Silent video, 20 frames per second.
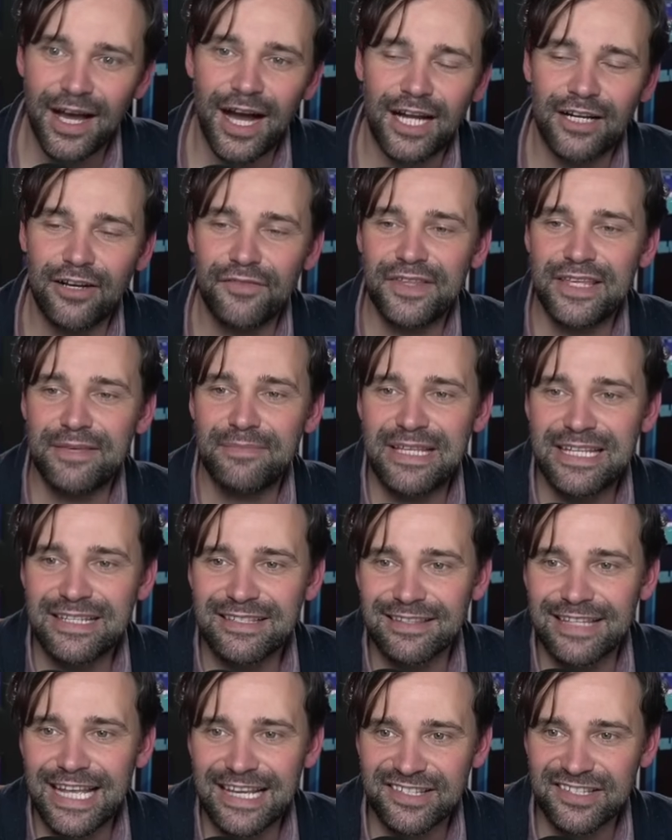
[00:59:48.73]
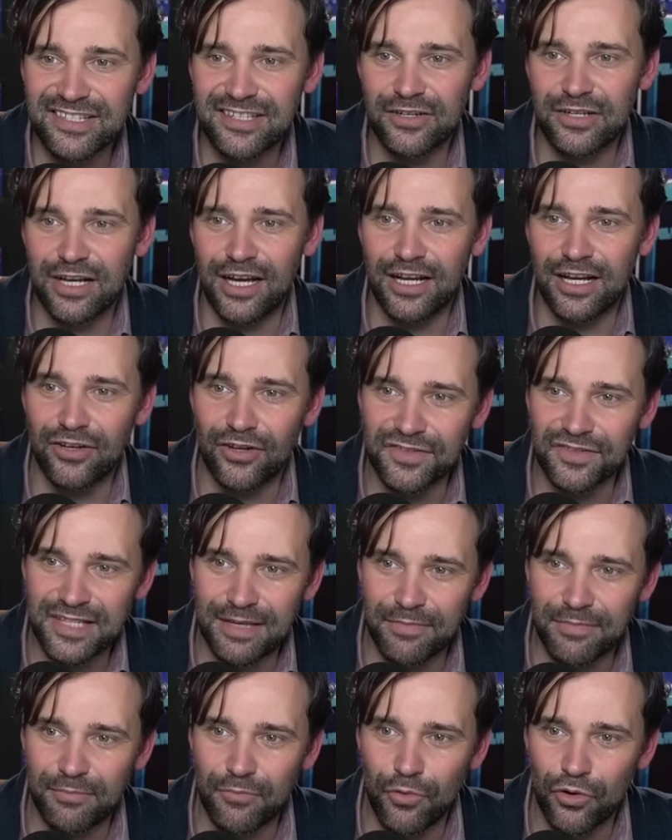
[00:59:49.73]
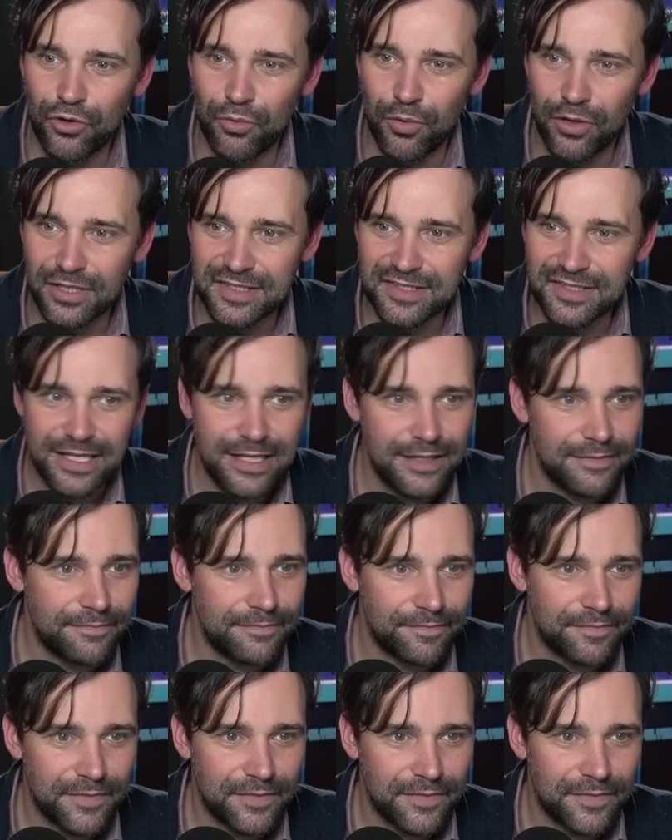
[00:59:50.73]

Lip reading: I don't think he means less content, but more quality.